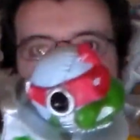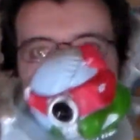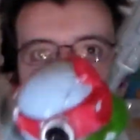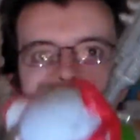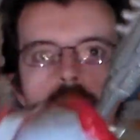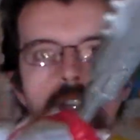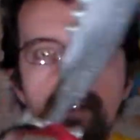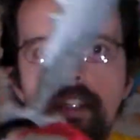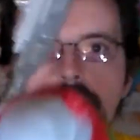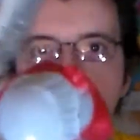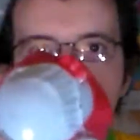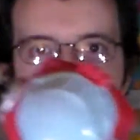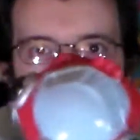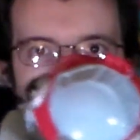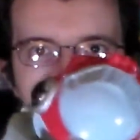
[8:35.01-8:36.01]
got, like,
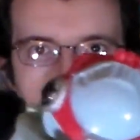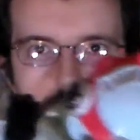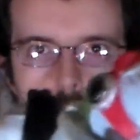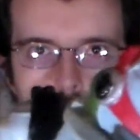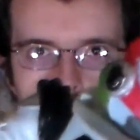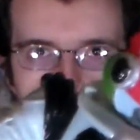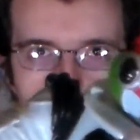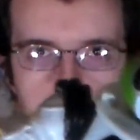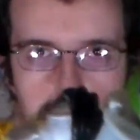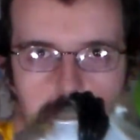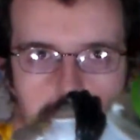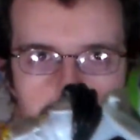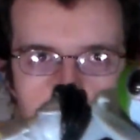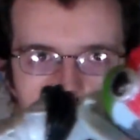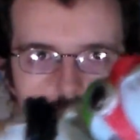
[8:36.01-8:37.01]
his almost
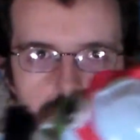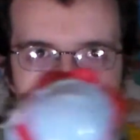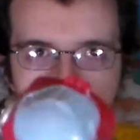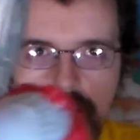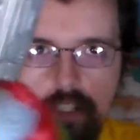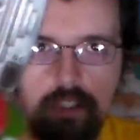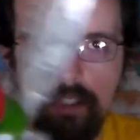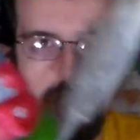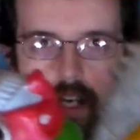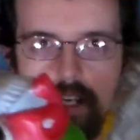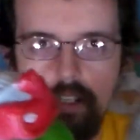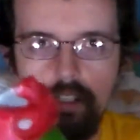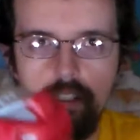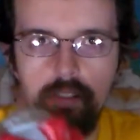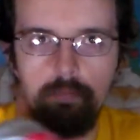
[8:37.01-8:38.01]
Buzz Lightyear
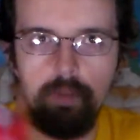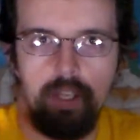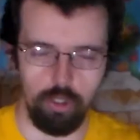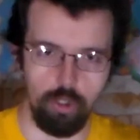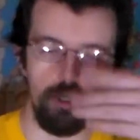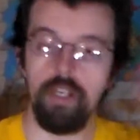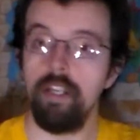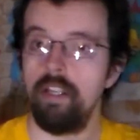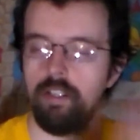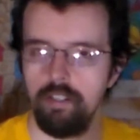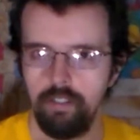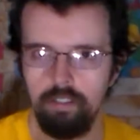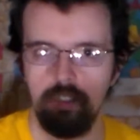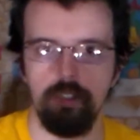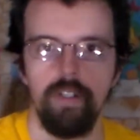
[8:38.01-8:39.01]
kind of hood
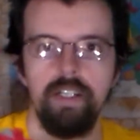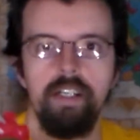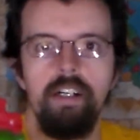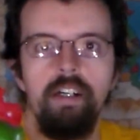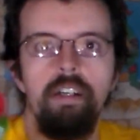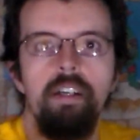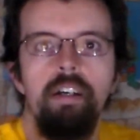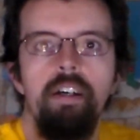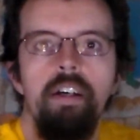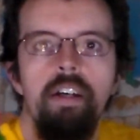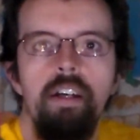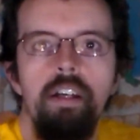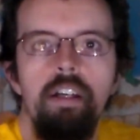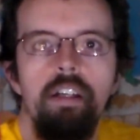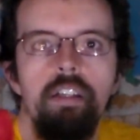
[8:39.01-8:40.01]
going on.
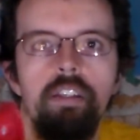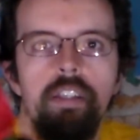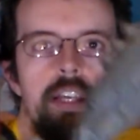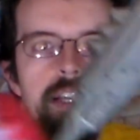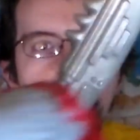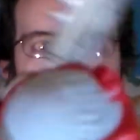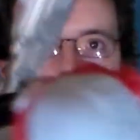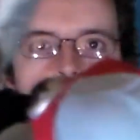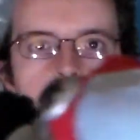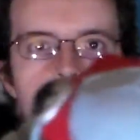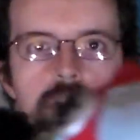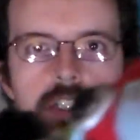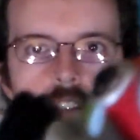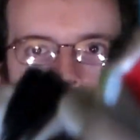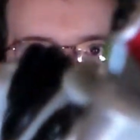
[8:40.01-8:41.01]
That,
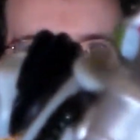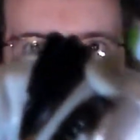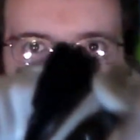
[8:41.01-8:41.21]
interestingly,